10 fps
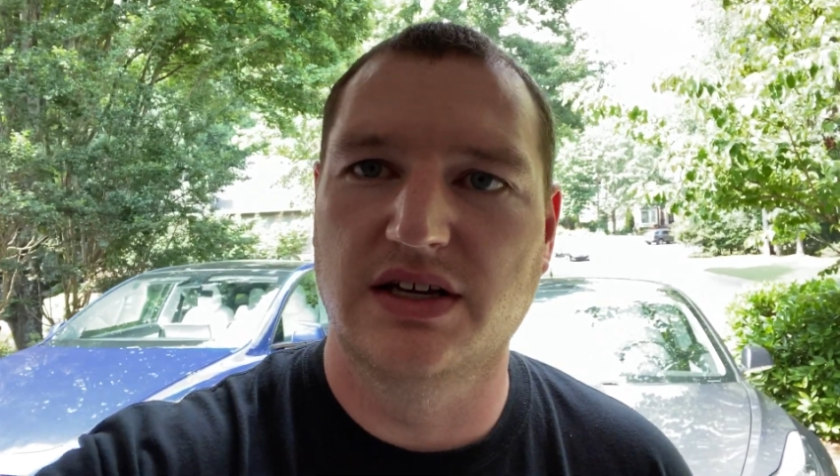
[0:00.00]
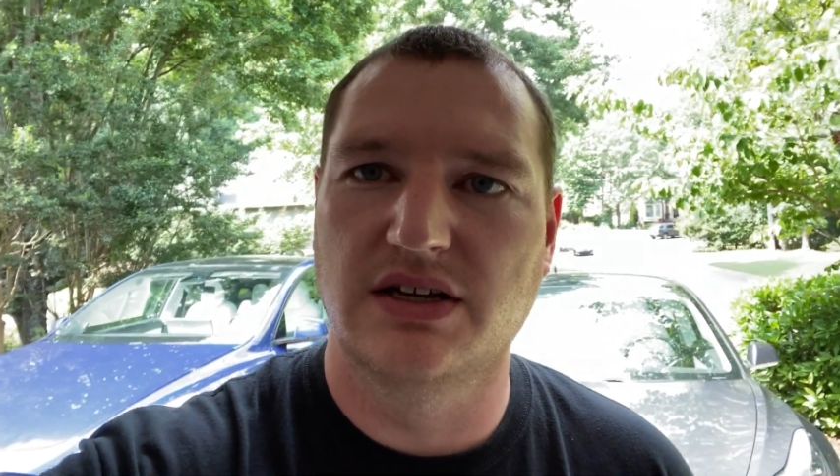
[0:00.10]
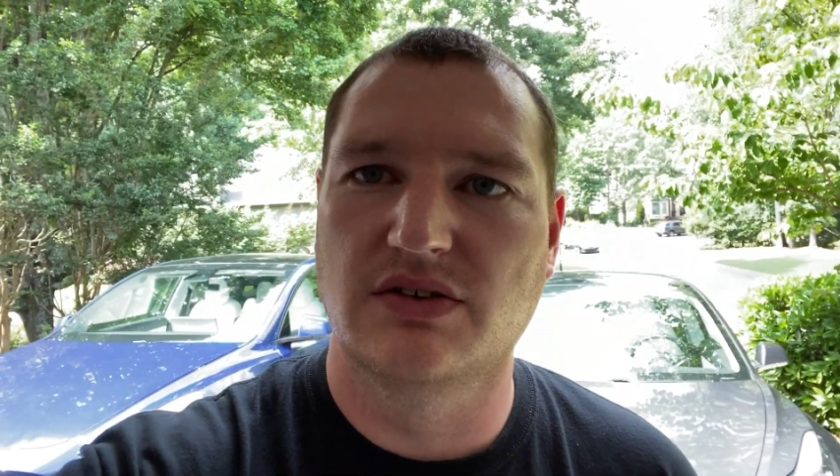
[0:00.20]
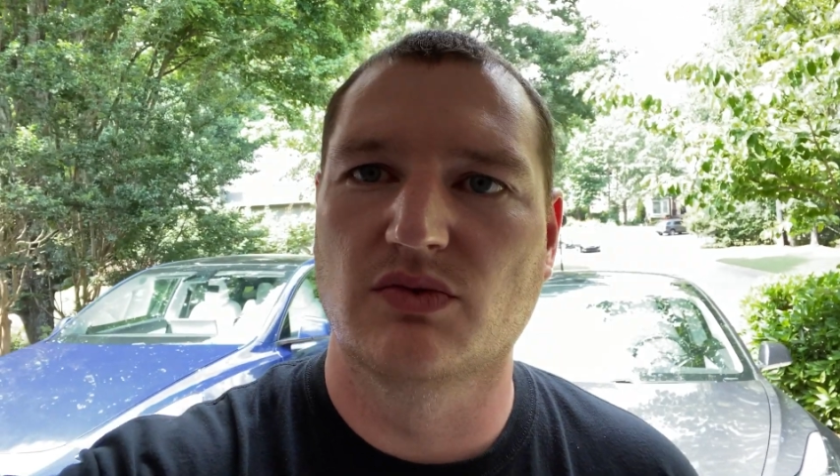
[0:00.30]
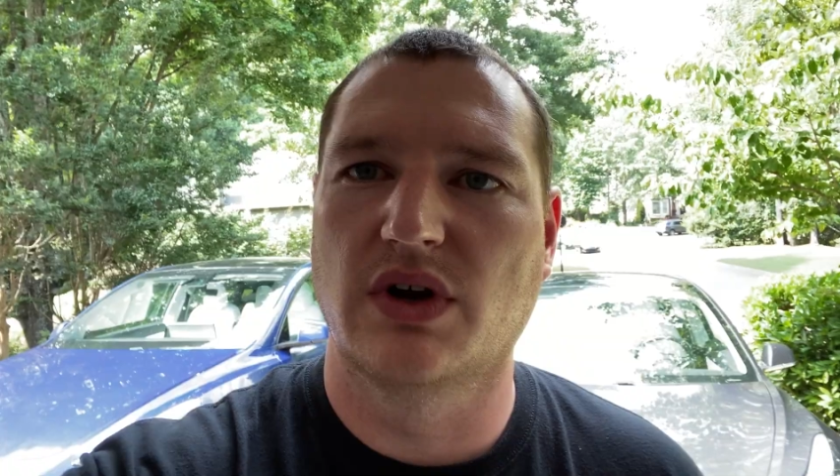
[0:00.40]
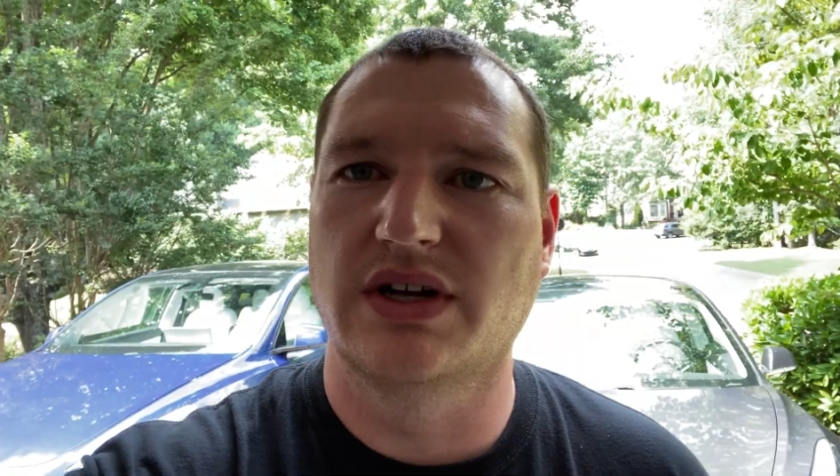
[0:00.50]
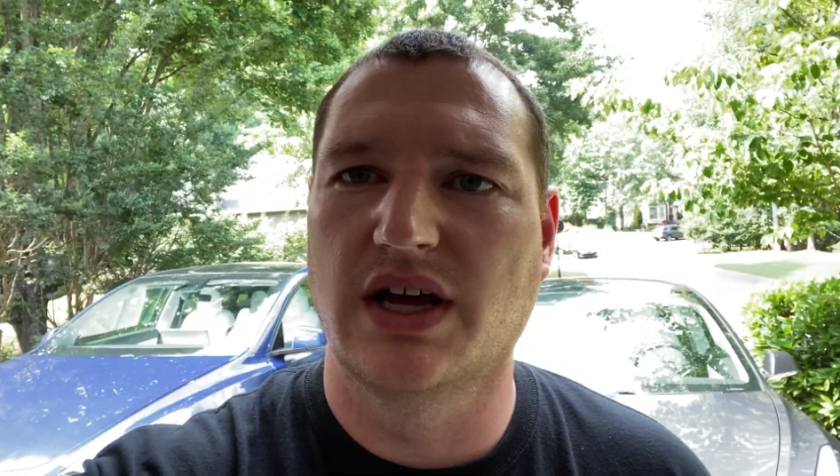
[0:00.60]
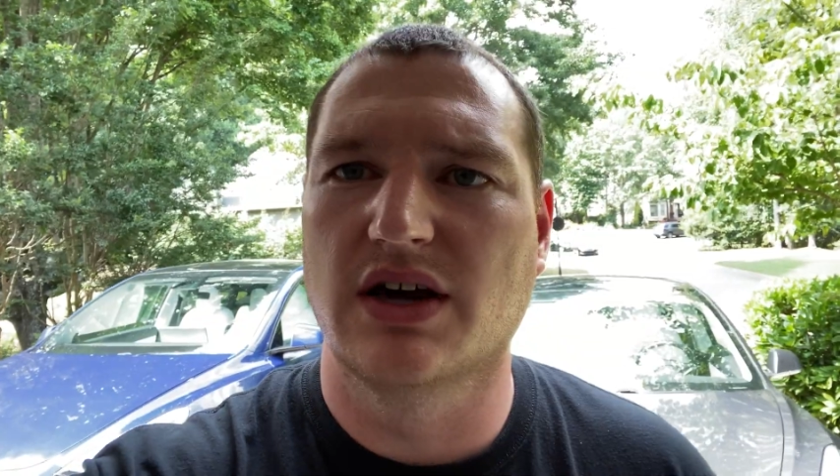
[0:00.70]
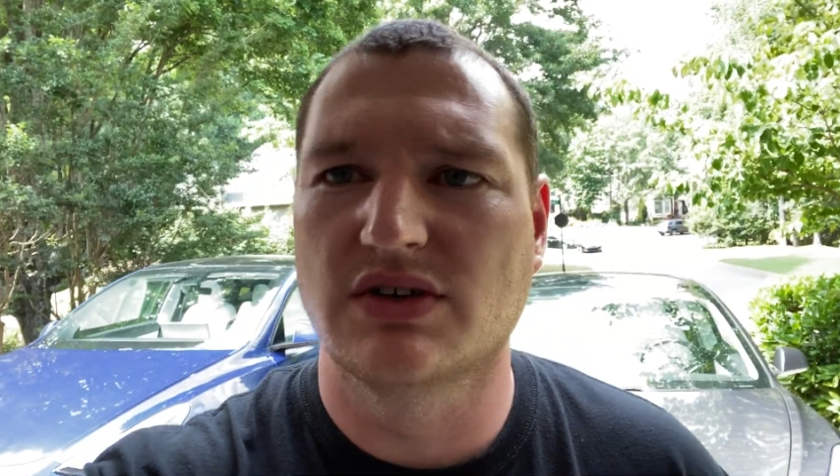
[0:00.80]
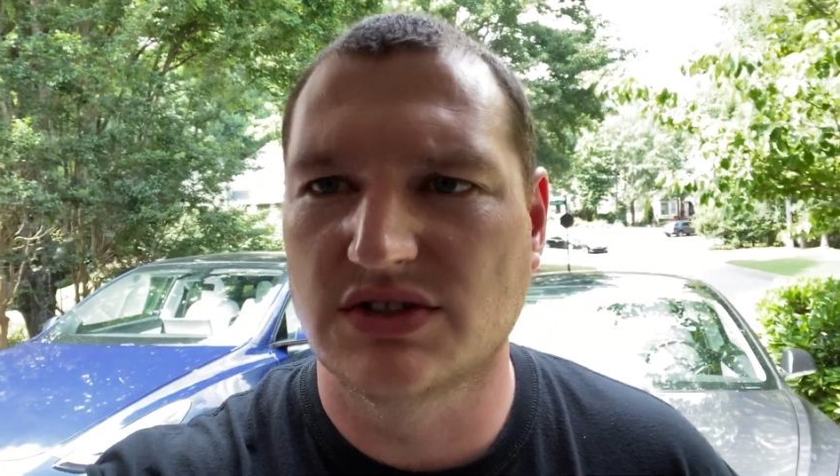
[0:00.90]
And right
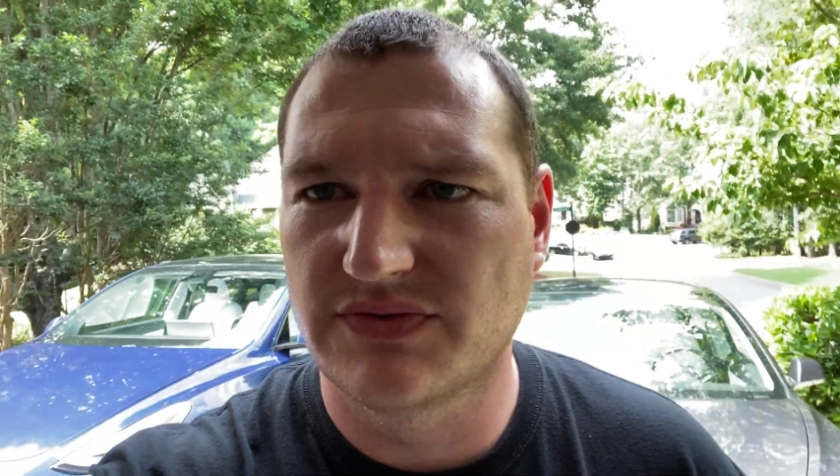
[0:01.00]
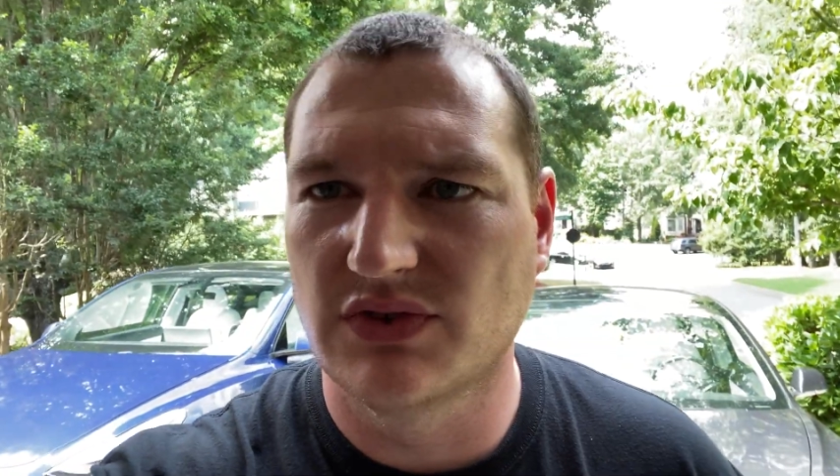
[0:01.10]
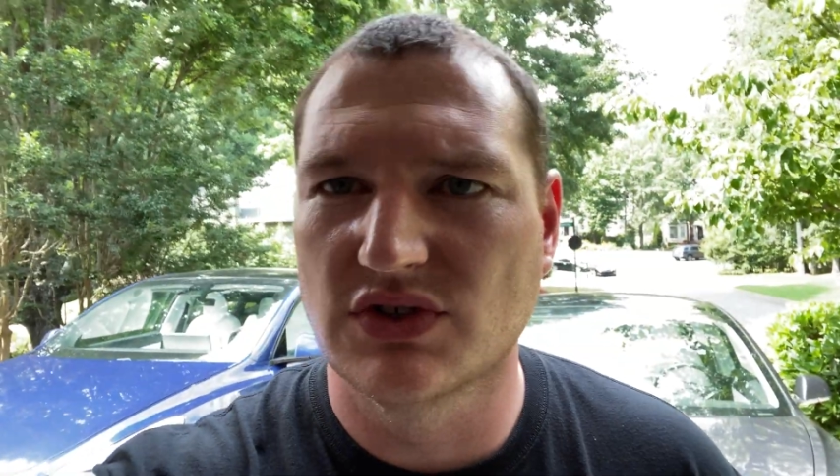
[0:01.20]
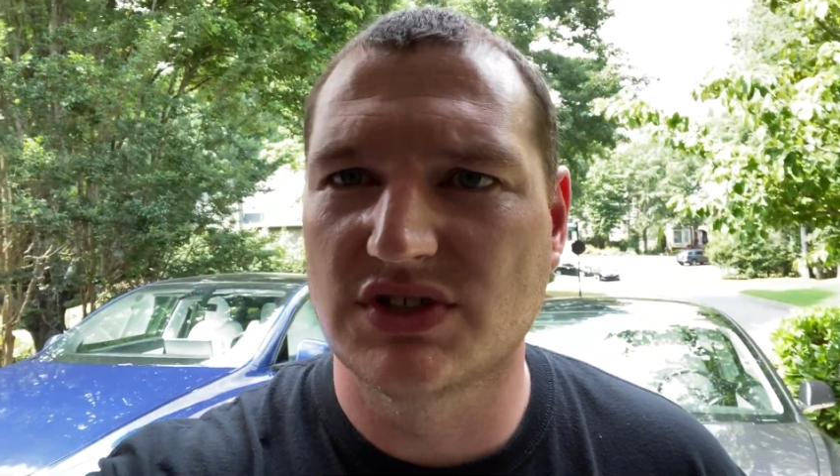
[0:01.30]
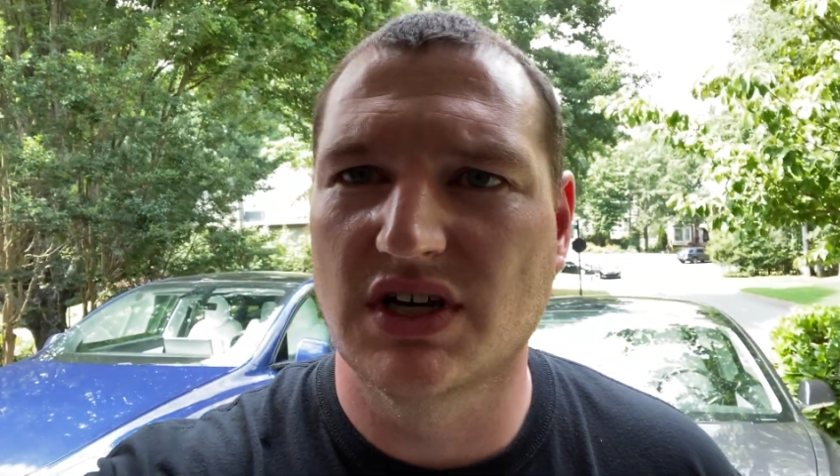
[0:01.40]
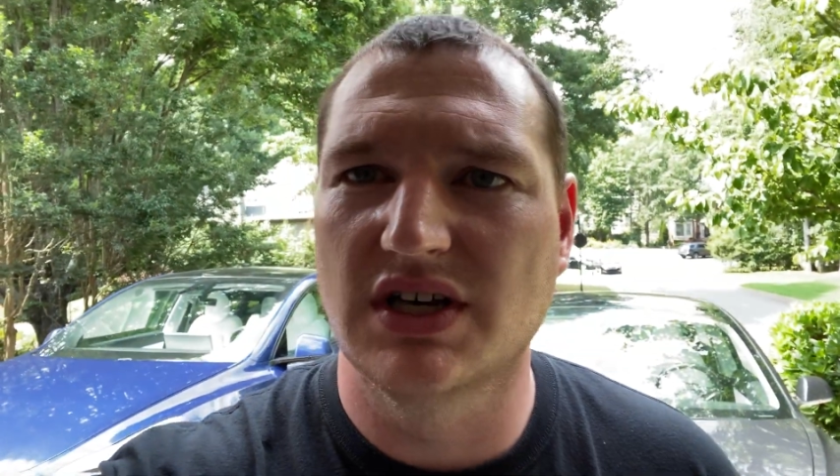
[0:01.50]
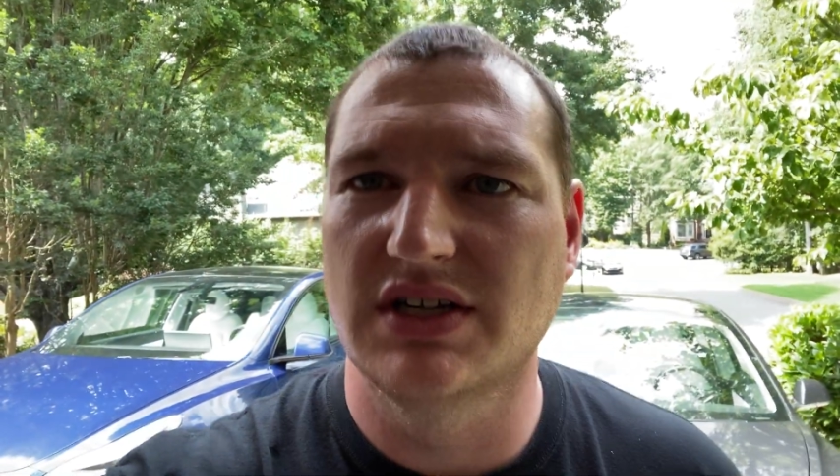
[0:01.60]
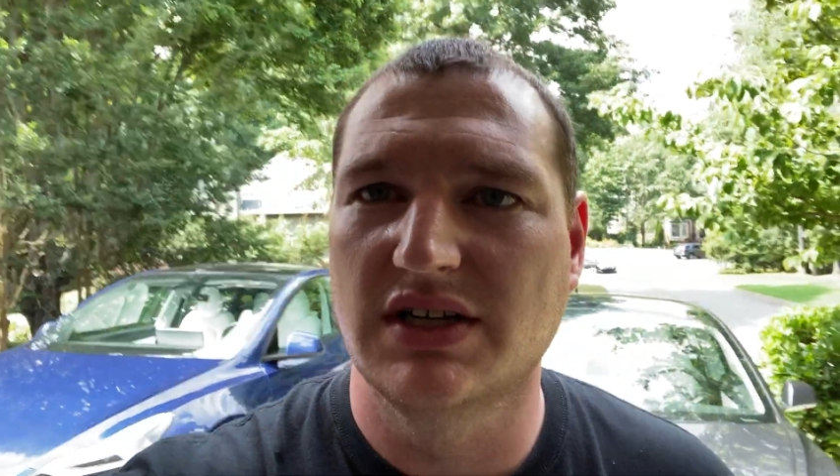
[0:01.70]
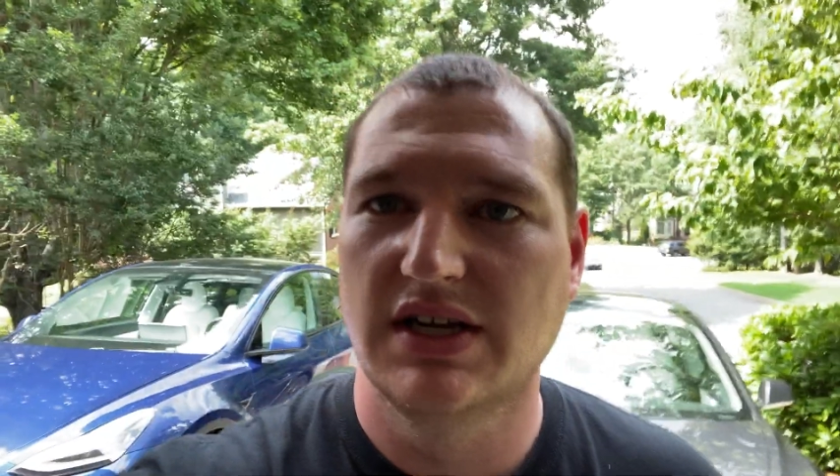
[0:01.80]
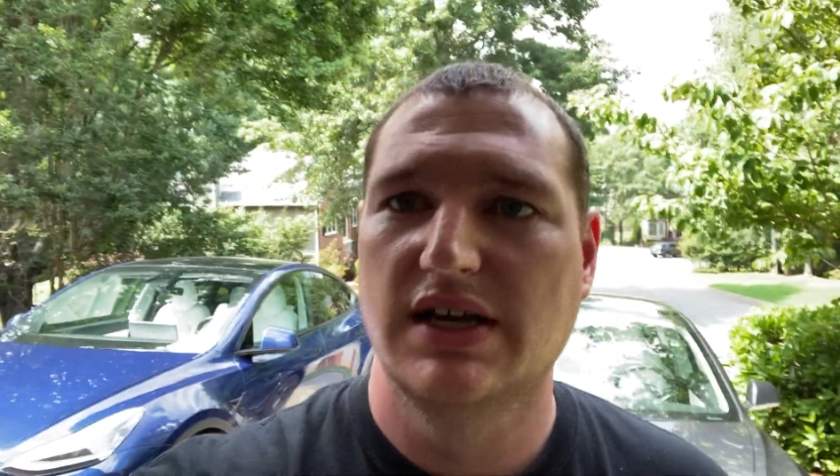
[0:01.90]
now it's full sun